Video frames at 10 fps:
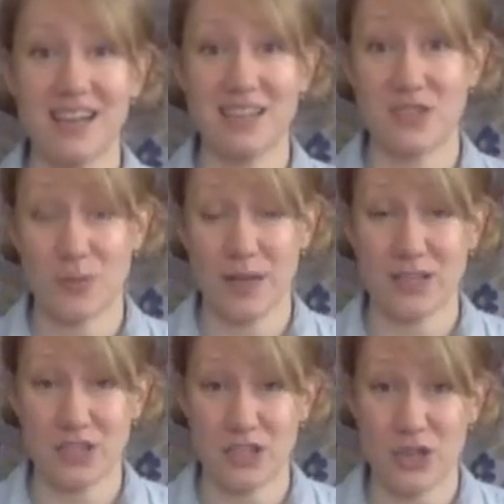does their
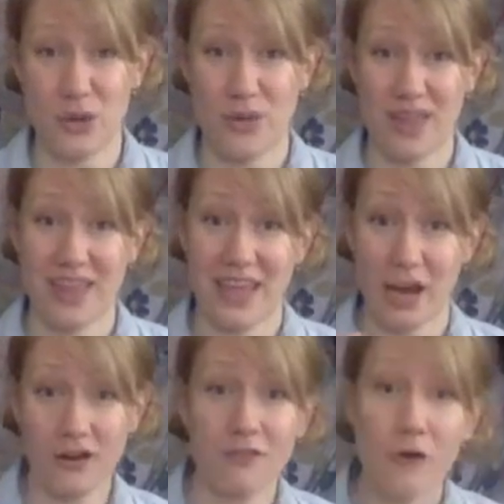best to show that they
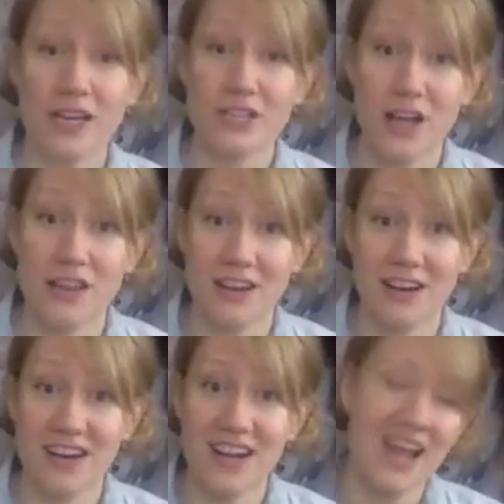care for each
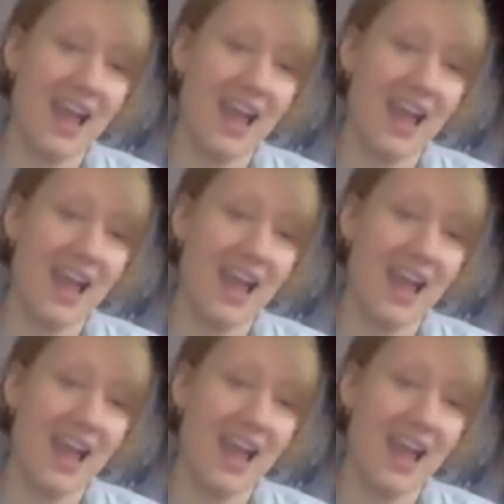other